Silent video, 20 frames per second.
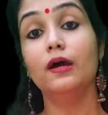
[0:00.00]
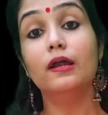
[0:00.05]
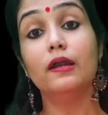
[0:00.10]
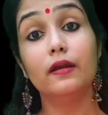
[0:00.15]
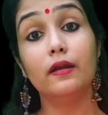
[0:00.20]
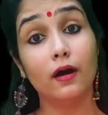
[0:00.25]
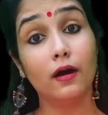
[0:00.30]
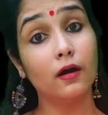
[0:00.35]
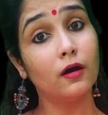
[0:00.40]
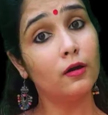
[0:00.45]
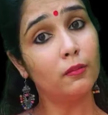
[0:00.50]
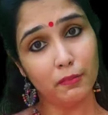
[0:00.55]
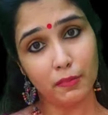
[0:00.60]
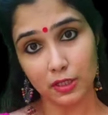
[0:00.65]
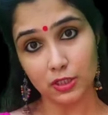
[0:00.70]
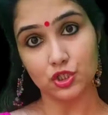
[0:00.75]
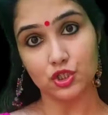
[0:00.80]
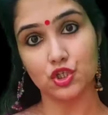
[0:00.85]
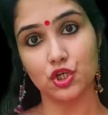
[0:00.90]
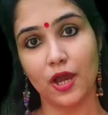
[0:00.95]

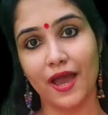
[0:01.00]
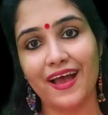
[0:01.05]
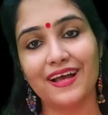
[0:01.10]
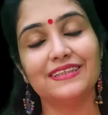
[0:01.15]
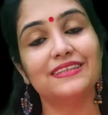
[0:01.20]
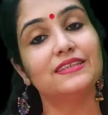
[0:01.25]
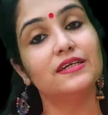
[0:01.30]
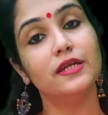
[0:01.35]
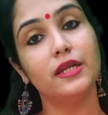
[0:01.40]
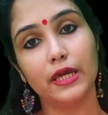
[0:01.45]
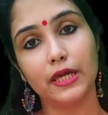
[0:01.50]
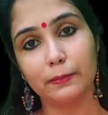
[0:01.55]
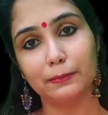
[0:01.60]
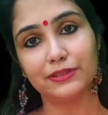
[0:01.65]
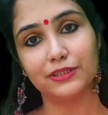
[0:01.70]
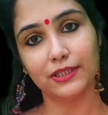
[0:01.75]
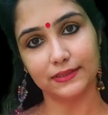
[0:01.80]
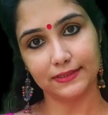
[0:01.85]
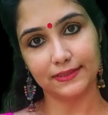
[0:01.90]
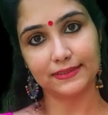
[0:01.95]
Rangmanch, as the name
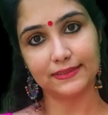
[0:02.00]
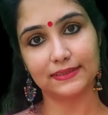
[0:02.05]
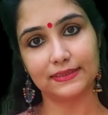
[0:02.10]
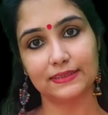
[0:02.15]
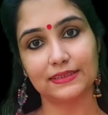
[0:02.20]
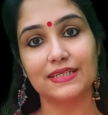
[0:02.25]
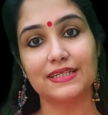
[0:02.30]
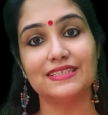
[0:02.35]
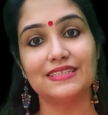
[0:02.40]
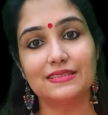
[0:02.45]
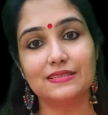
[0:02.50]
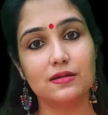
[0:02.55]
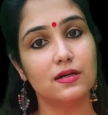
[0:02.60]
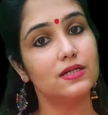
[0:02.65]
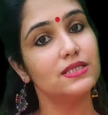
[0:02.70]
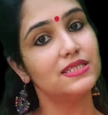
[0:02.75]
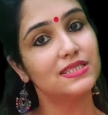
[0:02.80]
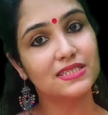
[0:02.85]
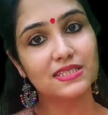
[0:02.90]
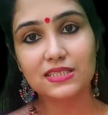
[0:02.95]
suggests, is the
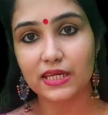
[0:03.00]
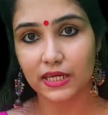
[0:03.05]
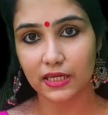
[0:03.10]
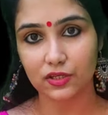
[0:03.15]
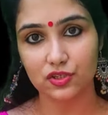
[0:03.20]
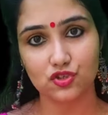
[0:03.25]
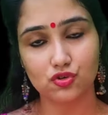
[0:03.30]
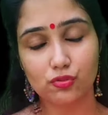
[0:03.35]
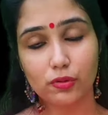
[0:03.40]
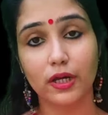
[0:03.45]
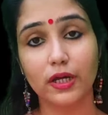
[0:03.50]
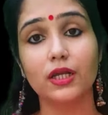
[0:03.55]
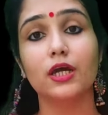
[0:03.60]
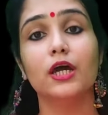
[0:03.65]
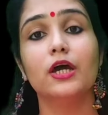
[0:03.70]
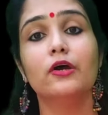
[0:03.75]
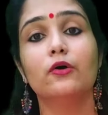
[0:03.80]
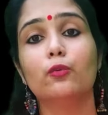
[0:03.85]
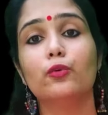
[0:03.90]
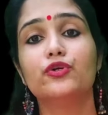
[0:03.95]
stage, right?
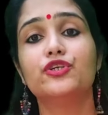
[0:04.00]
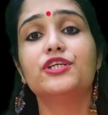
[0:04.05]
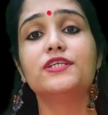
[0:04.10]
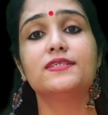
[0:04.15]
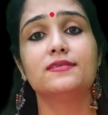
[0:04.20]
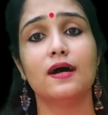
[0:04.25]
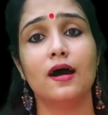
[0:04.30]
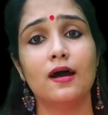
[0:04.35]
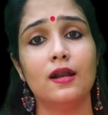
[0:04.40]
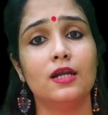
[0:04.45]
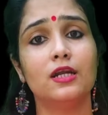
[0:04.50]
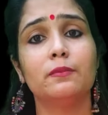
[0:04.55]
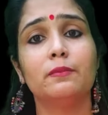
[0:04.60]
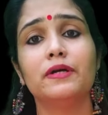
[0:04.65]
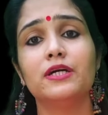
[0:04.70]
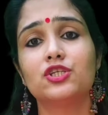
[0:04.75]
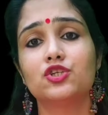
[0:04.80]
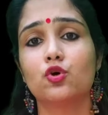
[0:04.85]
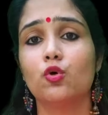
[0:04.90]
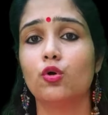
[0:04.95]
Which is the
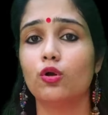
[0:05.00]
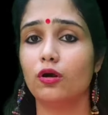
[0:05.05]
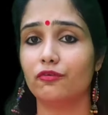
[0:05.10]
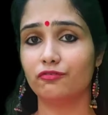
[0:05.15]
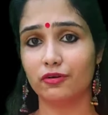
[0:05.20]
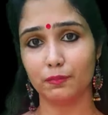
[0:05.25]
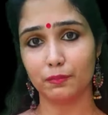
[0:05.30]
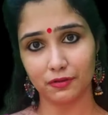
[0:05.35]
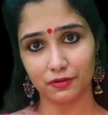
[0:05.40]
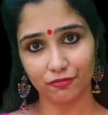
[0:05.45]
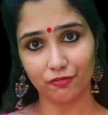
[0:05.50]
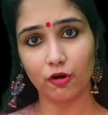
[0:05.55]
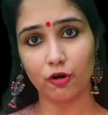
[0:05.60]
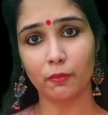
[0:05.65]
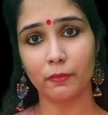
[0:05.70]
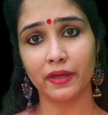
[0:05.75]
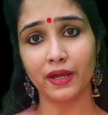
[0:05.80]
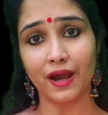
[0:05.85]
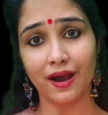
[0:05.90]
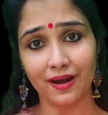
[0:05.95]
ultimate goal of a
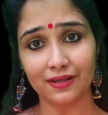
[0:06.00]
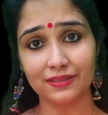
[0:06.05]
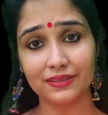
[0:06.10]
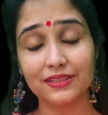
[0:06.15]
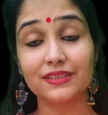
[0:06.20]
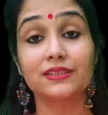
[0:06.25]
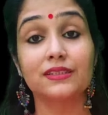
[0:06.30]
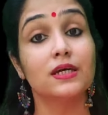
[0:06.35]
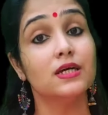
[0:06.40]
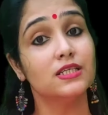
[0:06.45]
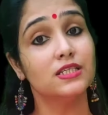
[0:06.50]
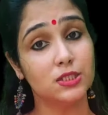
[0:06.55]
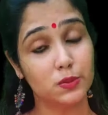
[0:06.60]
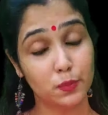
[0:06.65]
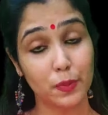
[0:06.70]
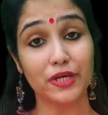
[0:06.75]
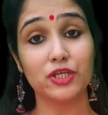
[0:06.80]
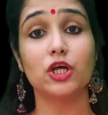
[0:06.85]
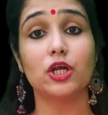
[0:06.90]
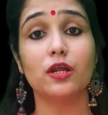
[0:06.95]
performing artist.
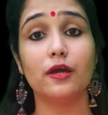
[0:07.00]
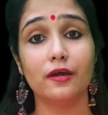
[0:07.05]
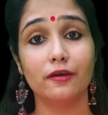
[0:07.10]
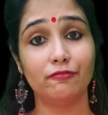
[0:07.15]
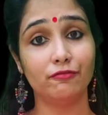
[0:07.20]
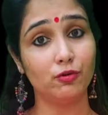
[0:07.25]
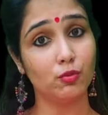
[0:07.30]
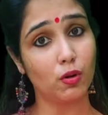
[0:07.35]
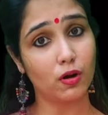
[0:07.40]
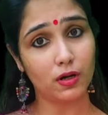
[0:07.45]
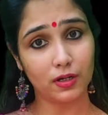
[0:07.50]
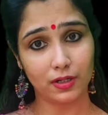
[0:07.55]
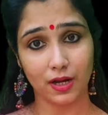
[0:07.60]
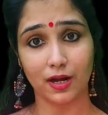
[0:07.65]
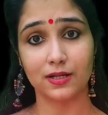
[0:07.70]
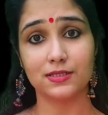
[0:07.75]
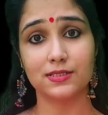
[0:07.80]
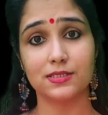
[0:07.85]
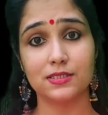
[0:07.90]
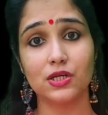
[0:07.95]
Especially if you are a
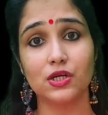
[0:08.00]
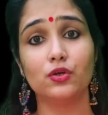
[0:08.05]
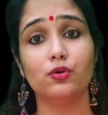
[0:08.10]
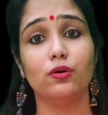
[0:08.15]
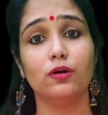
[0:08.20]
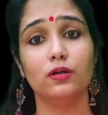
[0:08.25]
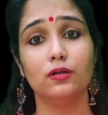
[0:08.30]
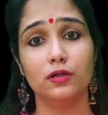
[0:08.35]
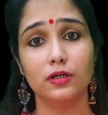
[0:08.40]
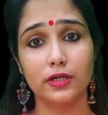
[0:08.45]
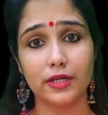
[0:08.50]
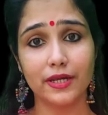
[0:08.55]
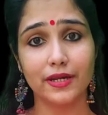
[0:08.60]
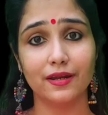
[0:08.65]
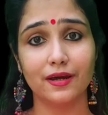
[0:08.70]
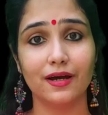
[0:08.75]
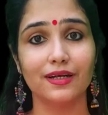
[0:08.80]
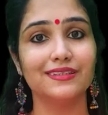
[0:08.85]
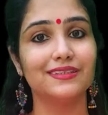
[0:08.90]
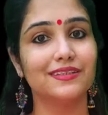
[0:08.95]
dancer, you are learning
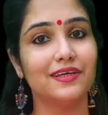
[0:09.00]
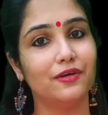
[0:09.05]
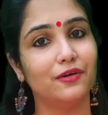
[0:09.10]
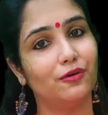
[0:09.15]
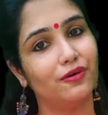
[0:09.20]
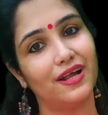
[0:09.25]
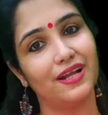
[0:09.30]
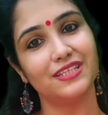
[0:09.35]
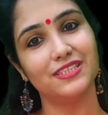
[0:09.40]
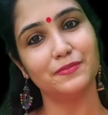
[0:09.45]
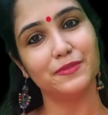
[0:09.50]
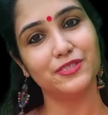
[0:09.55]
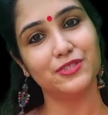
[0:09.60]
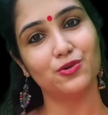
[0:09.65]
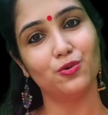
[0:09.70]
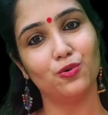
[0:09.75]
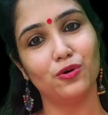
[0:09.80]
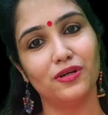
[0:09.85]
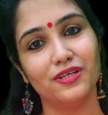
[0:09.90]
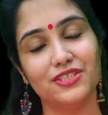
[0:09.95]
dance, then your ultimate
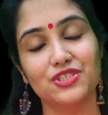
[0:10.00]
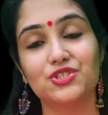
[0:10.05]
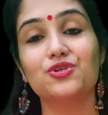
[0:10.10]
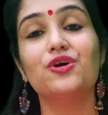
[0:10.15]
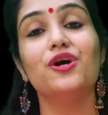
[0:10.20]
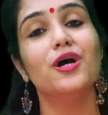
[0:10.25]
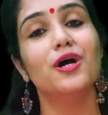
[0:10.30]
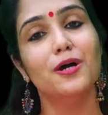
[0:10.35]
goal is to